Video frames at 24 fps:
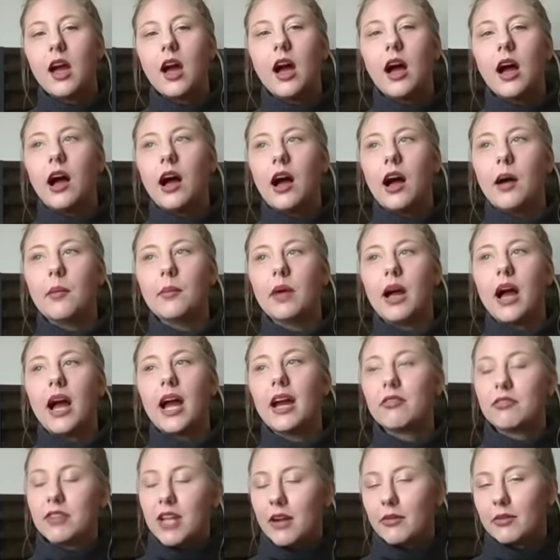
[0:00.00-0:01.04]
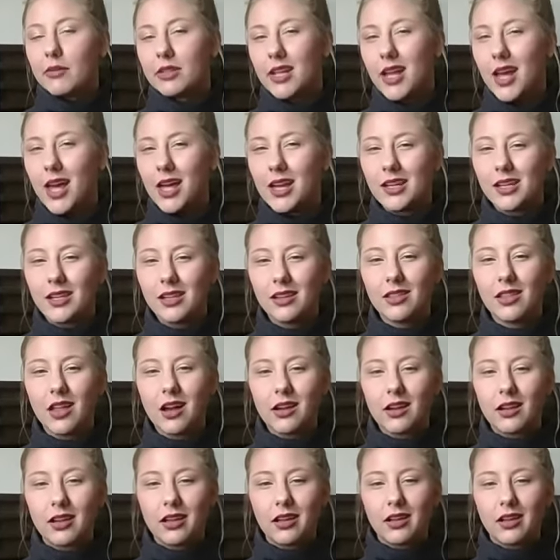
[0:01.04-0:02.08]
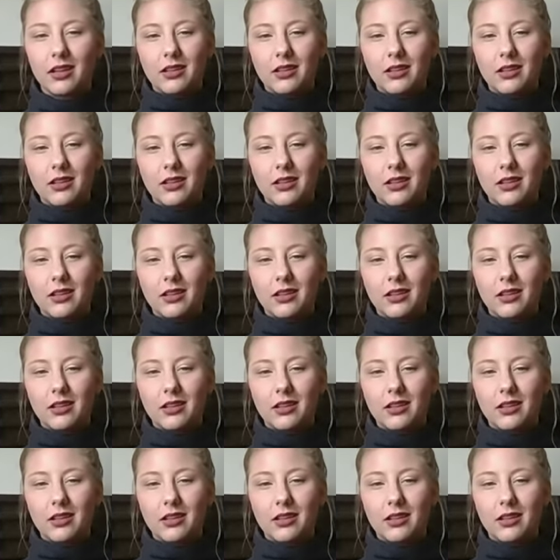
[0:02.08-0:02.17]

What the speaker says: I have not really had any luck